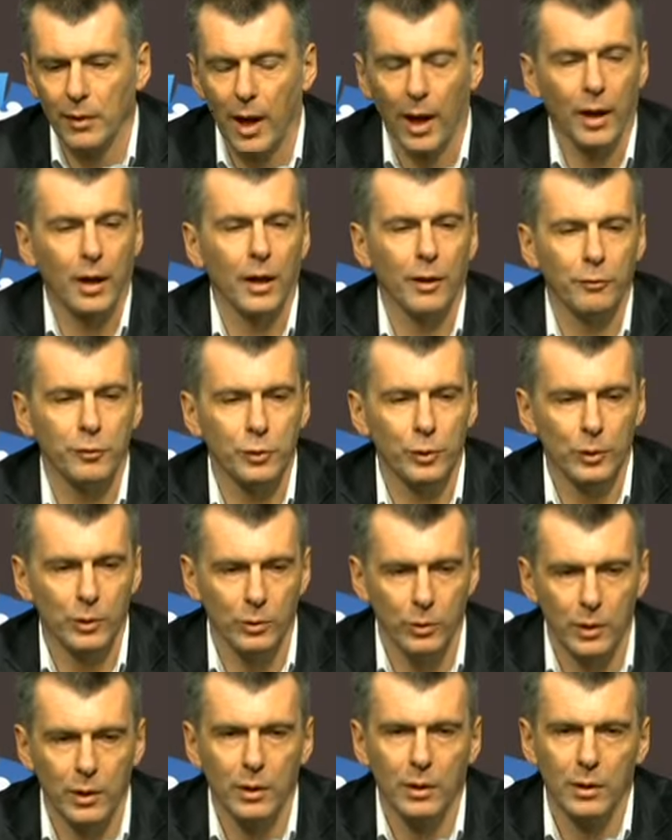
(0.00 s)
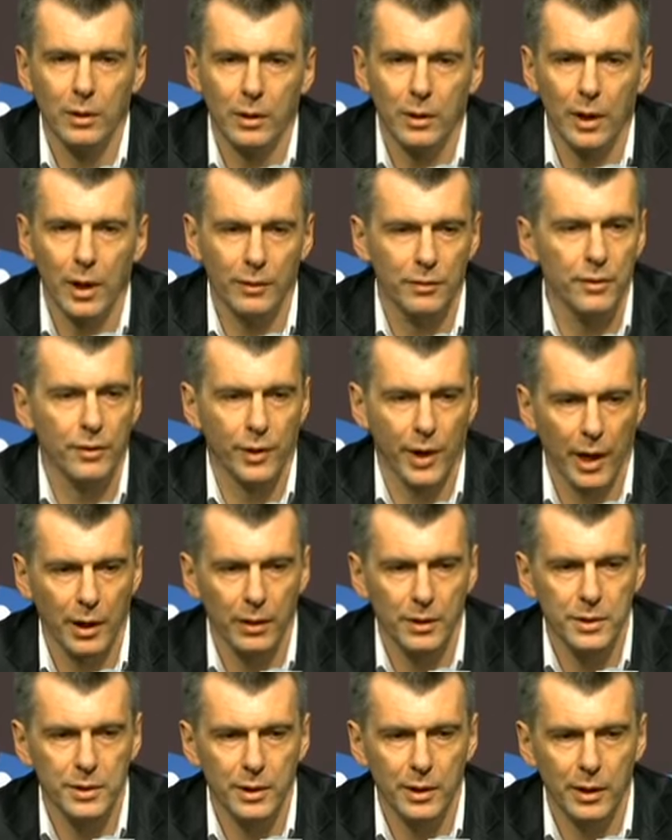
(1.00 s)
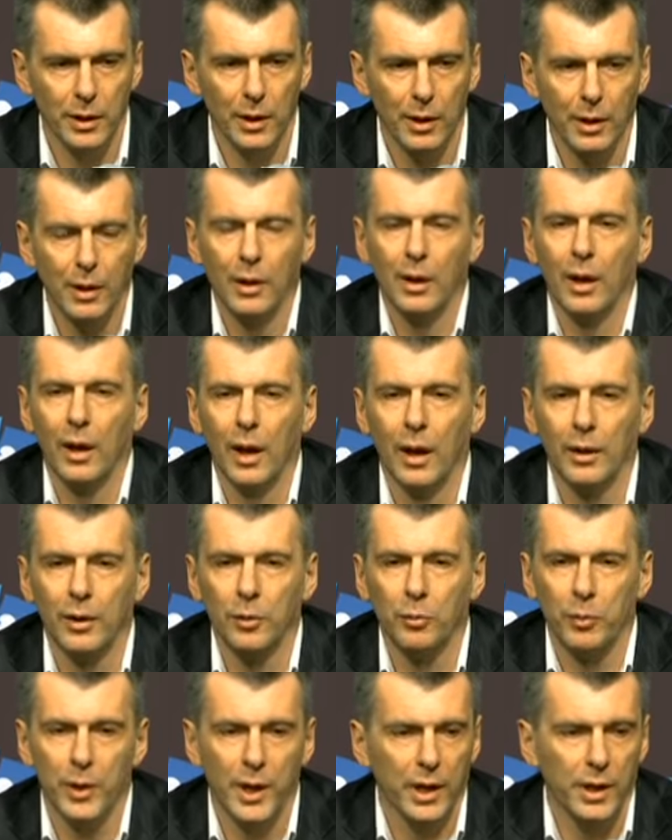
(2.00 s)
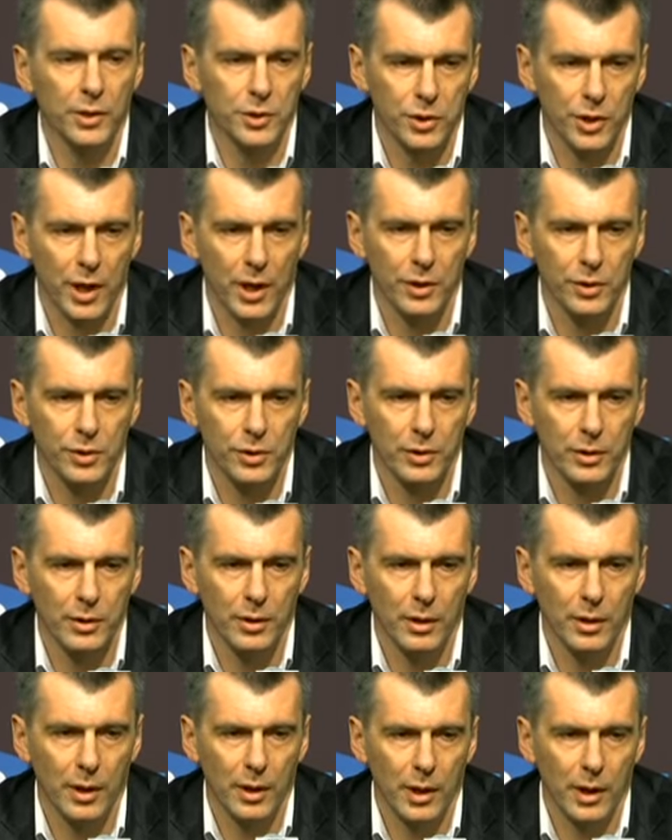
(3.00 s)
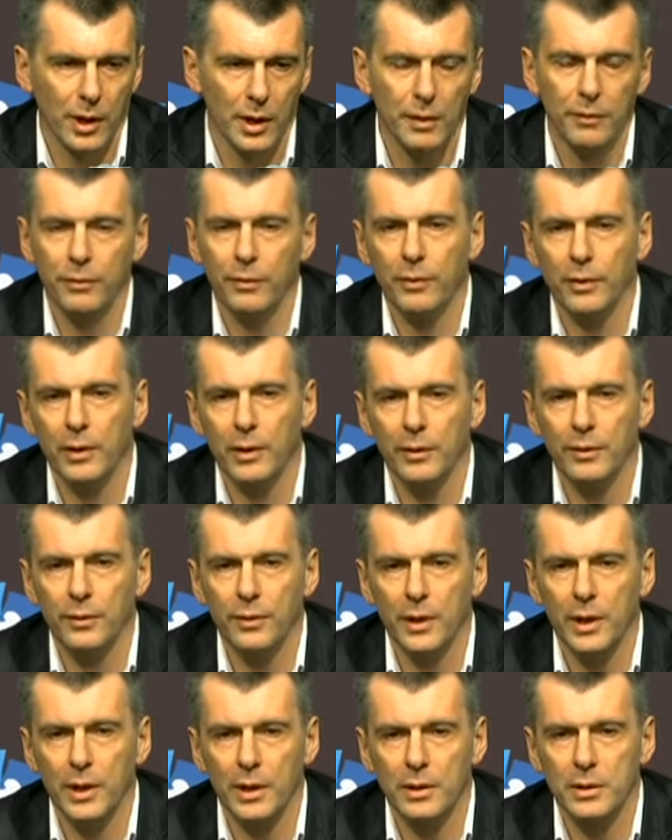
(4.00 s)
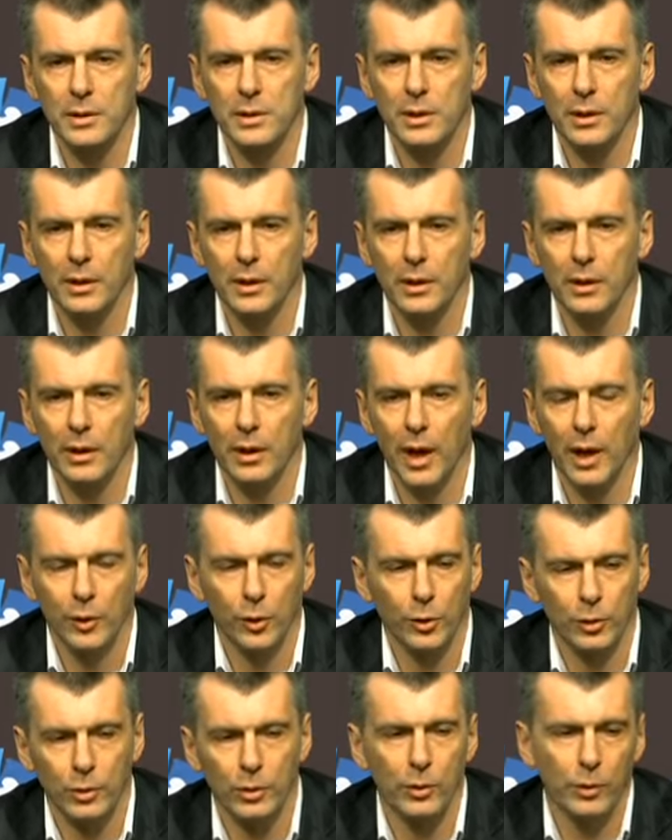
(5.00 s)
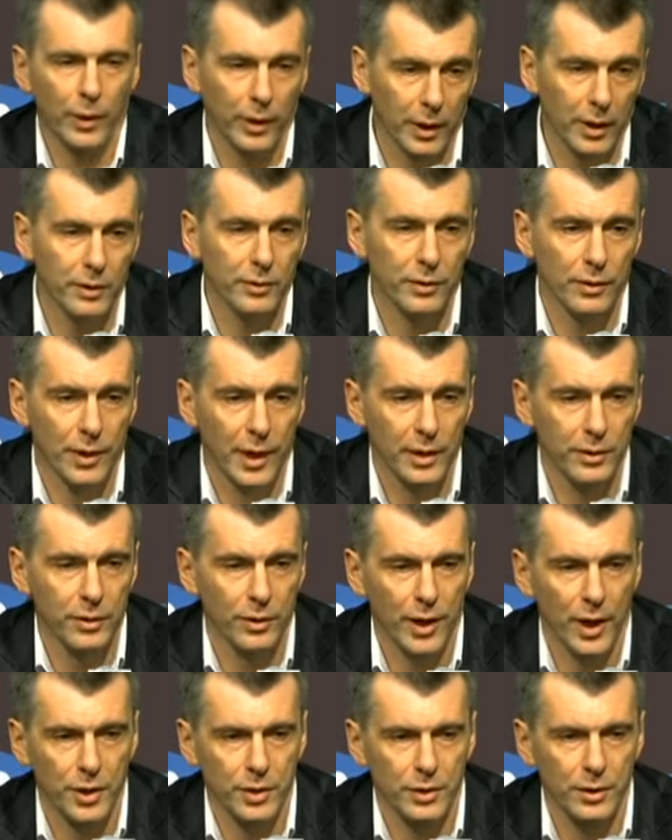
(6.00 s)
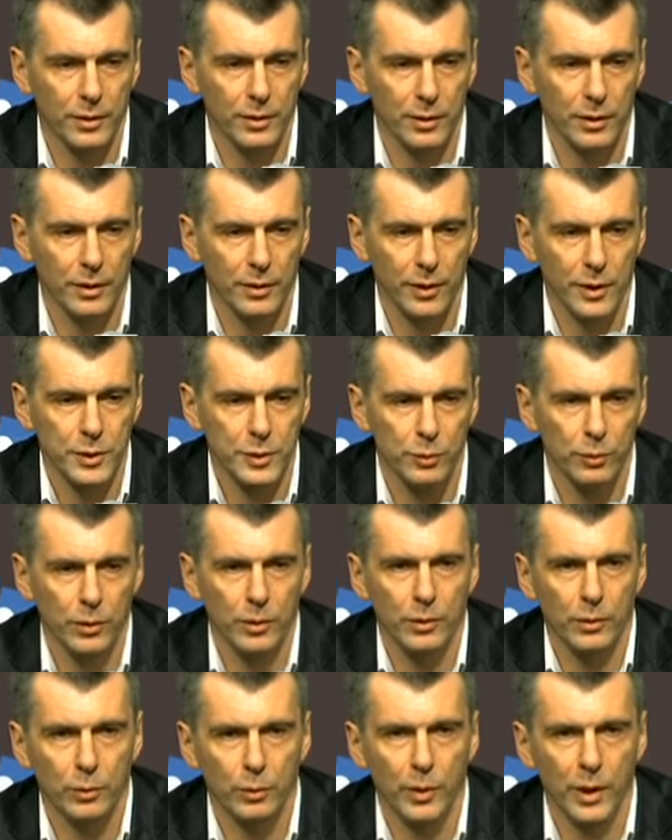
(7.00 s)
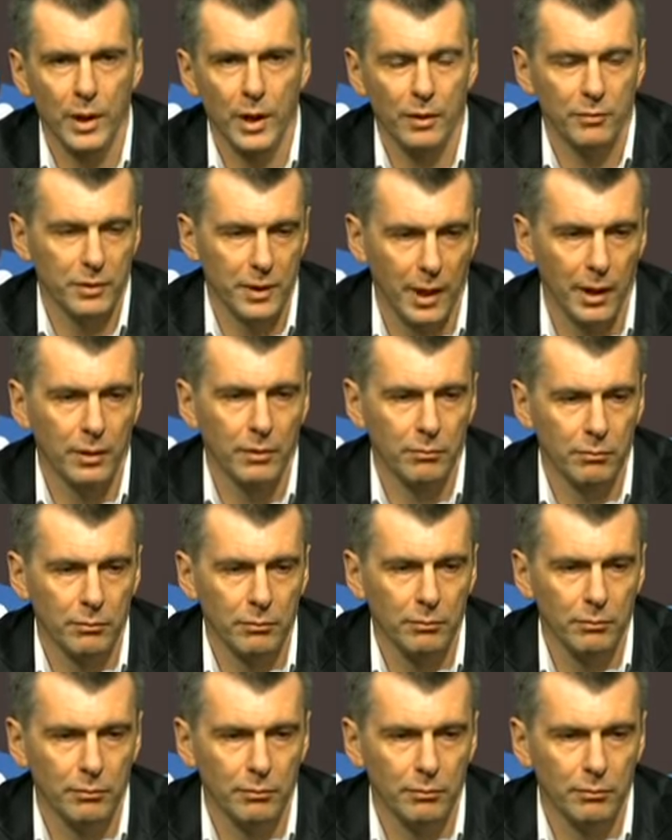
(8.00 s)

I have to look at the reality and make a change if uh, things uh, are not going in the right direction. That's what we have done.